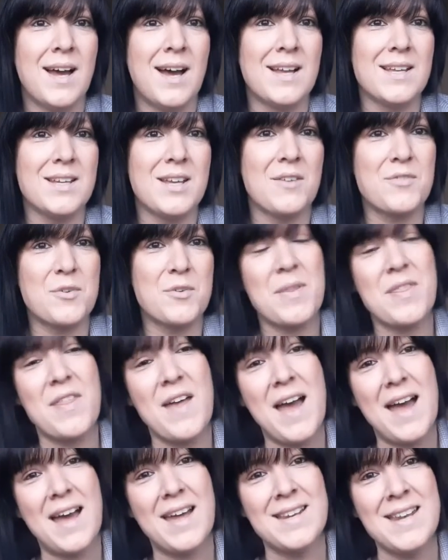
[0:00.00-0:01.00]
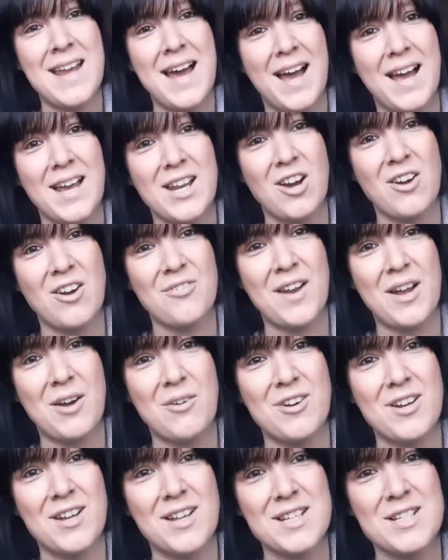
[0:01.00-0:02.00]
And you have to be there 9, half an
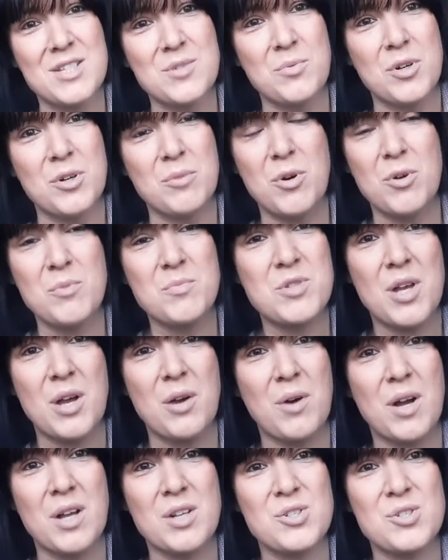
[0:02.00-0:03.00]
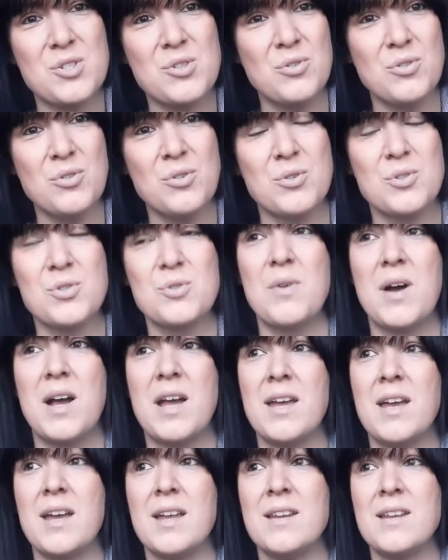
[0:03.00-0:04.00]
hour early to warm up. So I just couldn't go to
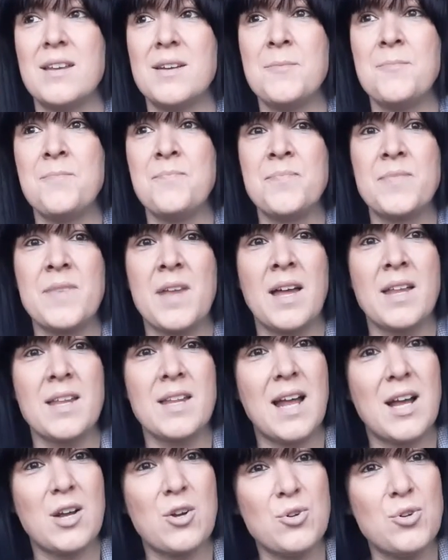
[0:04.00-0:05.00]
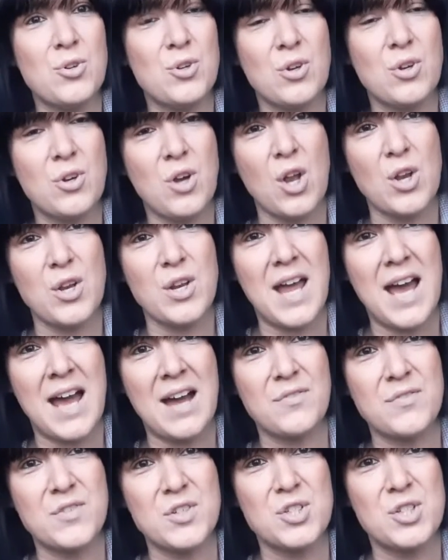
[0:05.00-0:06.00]
weigh-in. And I couldn't have gone
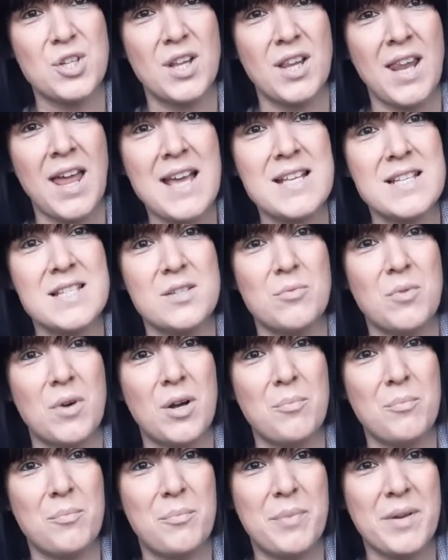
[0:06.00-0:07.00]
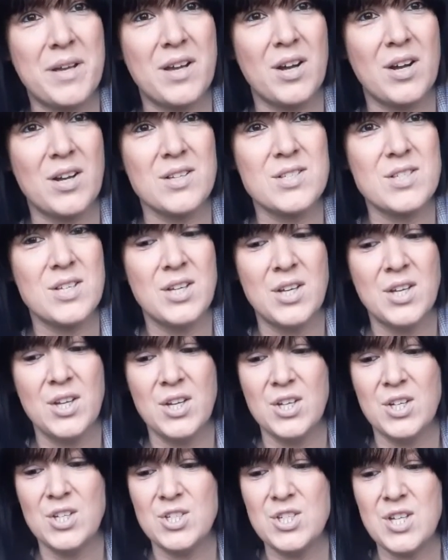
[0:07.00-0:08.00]
after to later one because
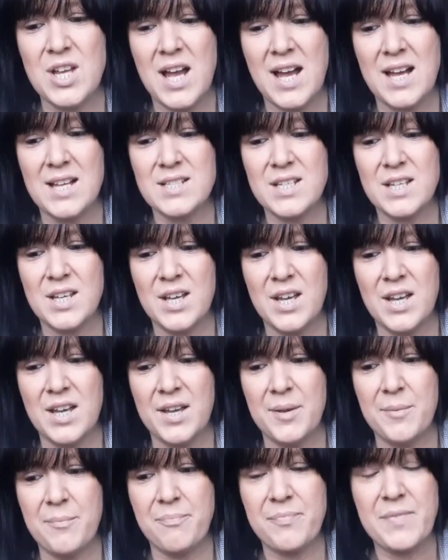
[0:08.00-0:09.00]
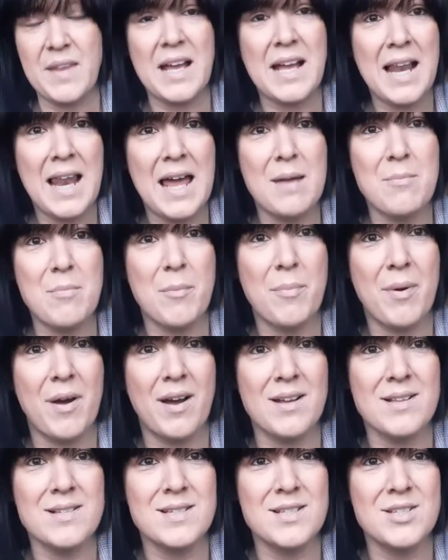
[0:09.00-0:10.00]
she had um, a climbing
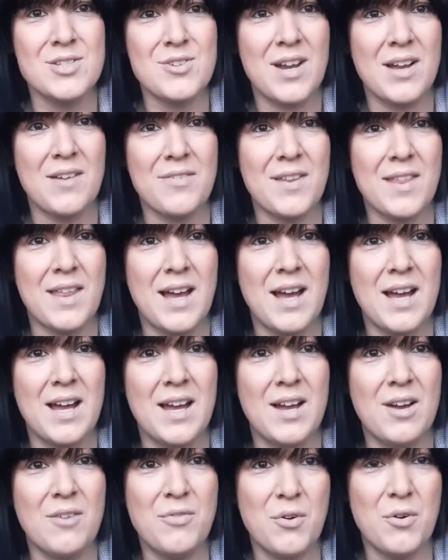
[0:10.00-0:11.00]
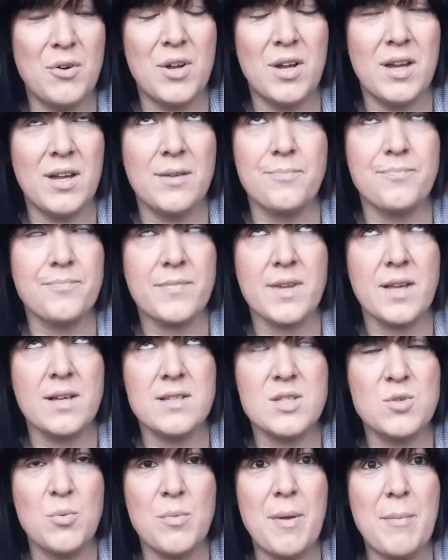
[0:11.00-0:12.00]
party and straight after that a foot, uh,
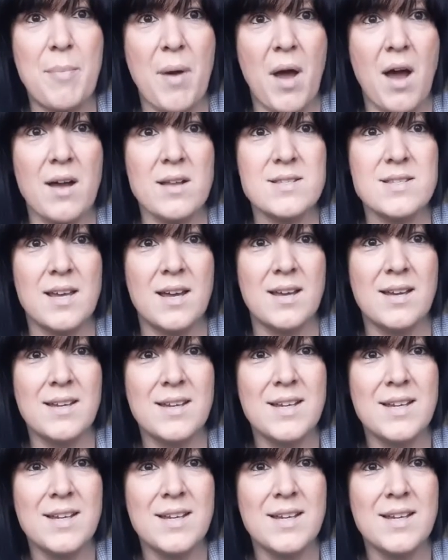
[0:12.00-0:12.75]
swimming party.